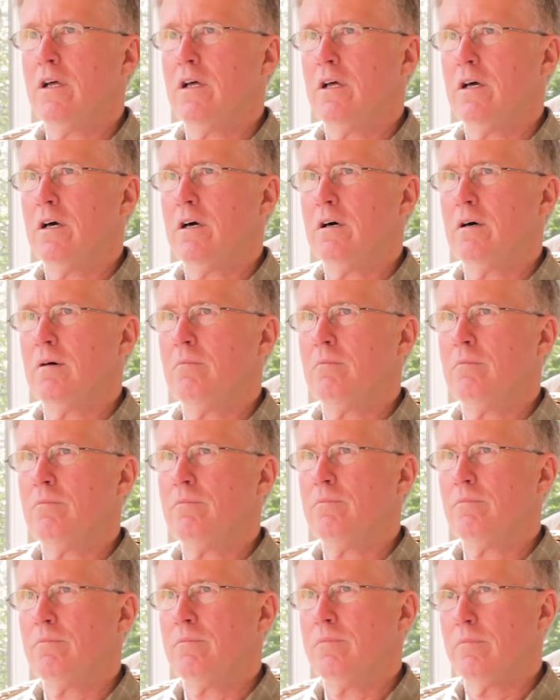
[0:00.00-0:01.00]

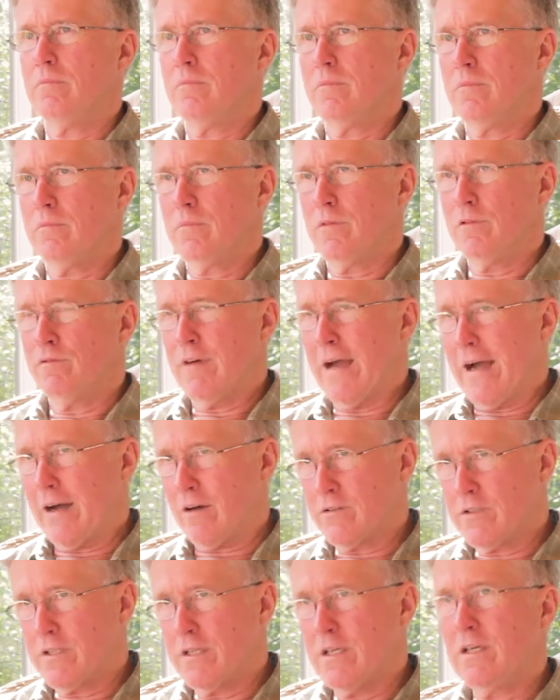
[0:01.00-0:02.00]
the
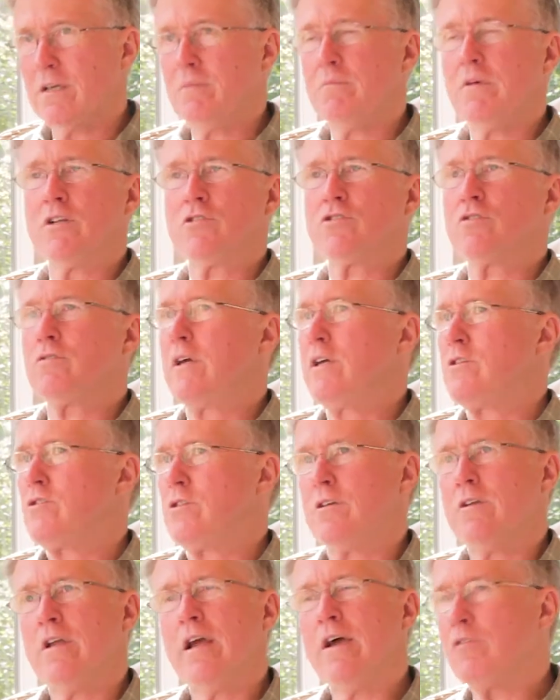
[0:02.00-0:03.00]
faculty,
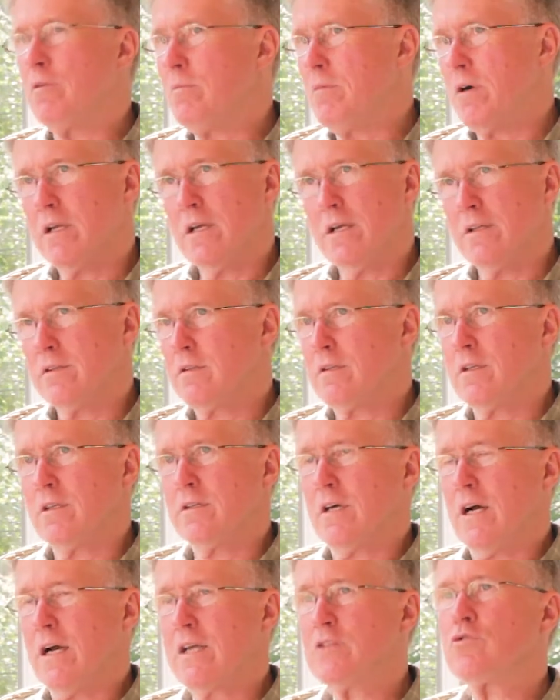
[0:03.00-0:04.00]
administration, everybody at
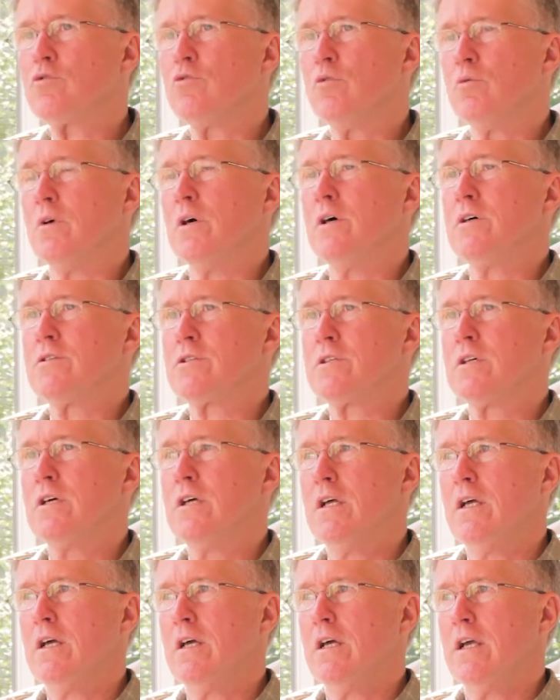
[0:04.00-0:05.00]
the high school was,
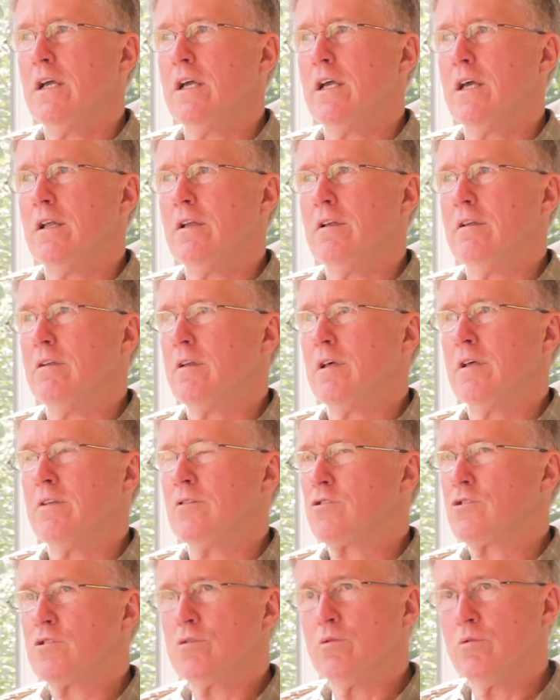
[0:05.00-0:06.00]
and
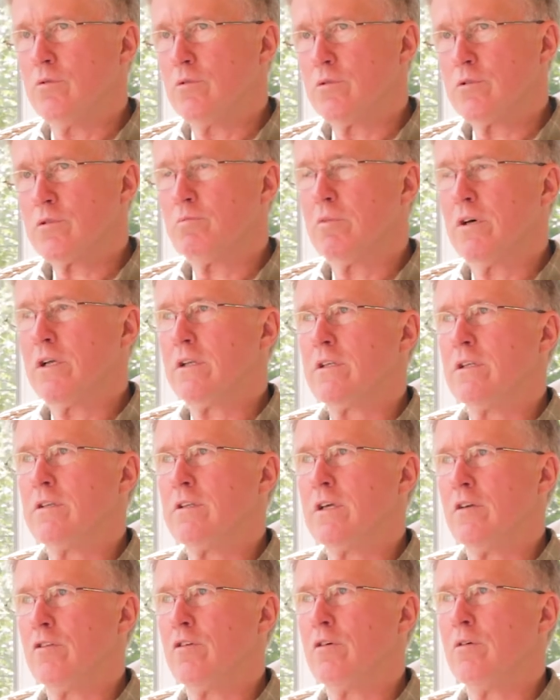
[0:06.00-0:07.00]
the students, but
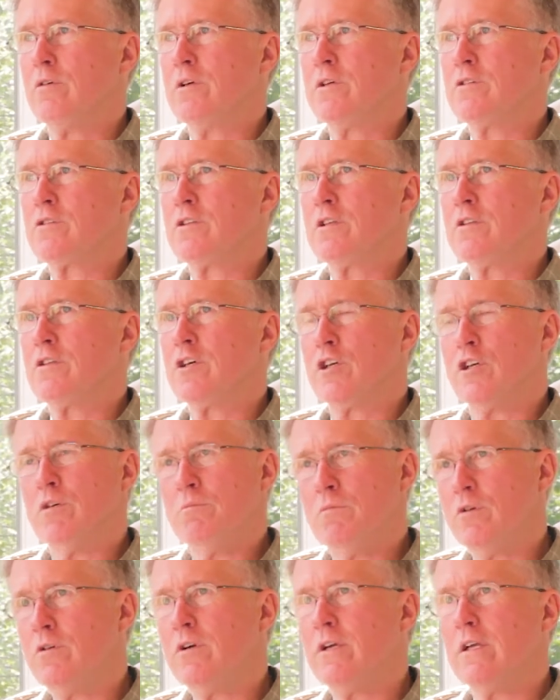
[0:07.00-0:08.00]
the other is the
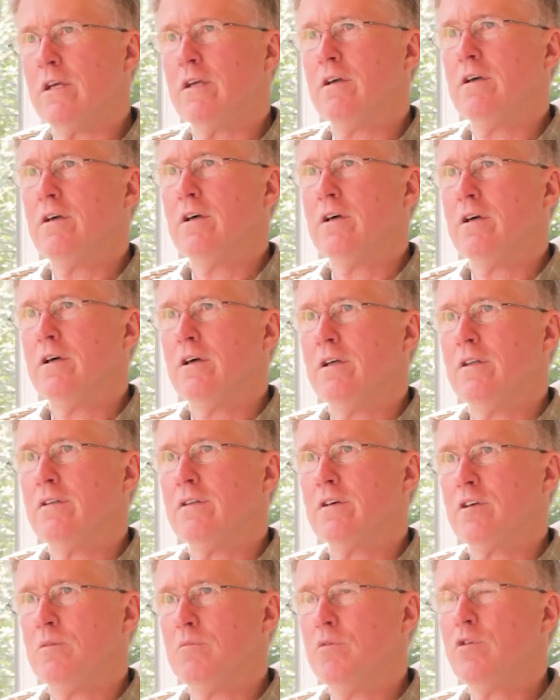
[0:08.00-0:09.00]
community.
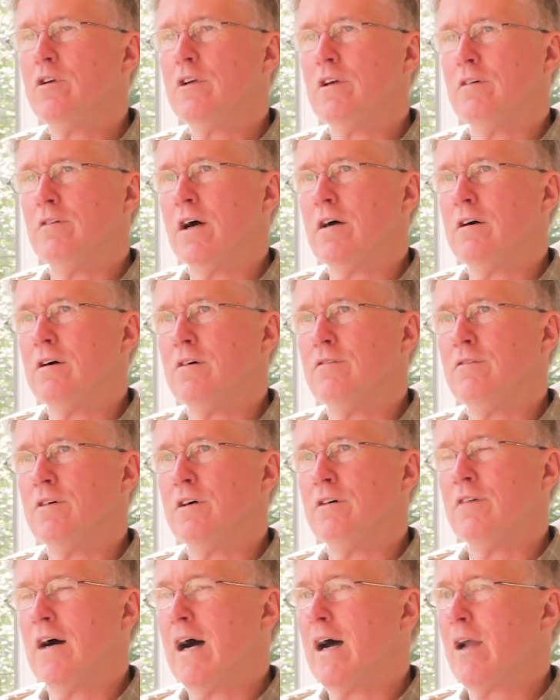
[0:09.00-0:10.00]
The community of
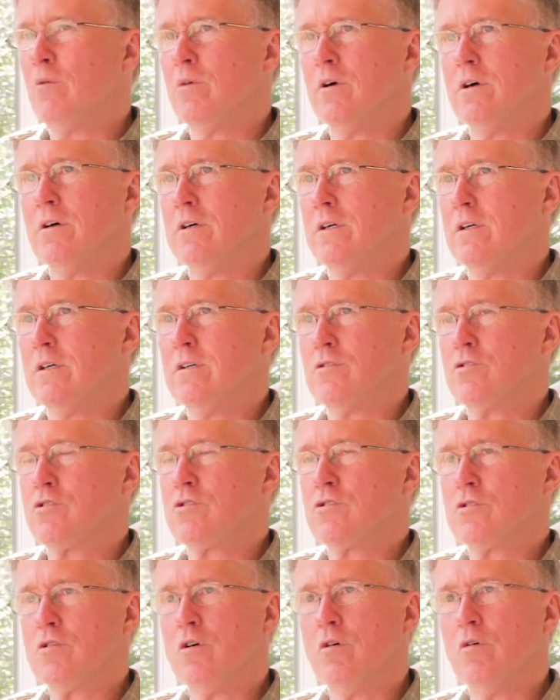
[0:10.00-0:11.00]
Ottawa is
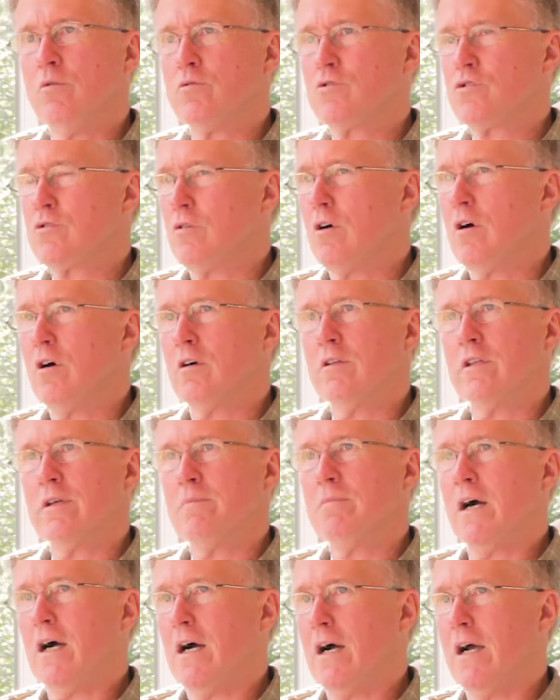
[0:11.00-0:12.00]
so strongly
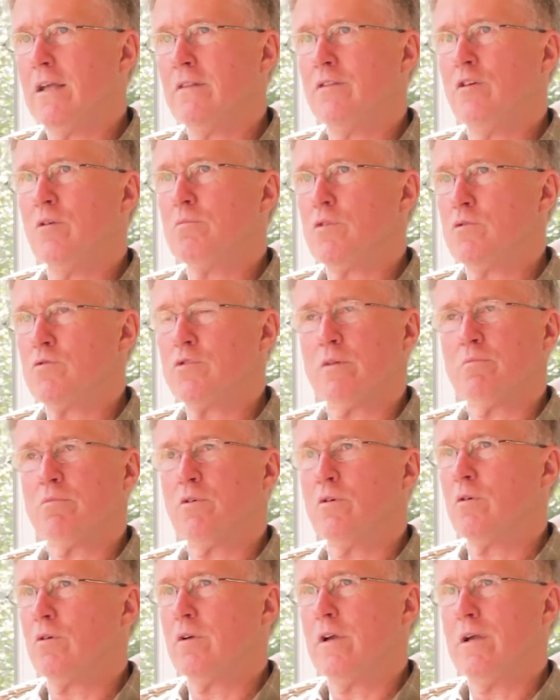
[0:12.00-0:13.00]
behind their music
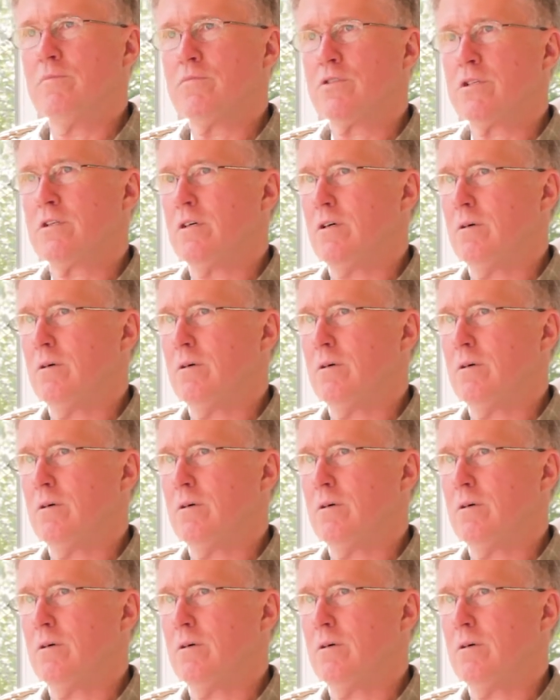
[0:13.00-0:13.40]
programs.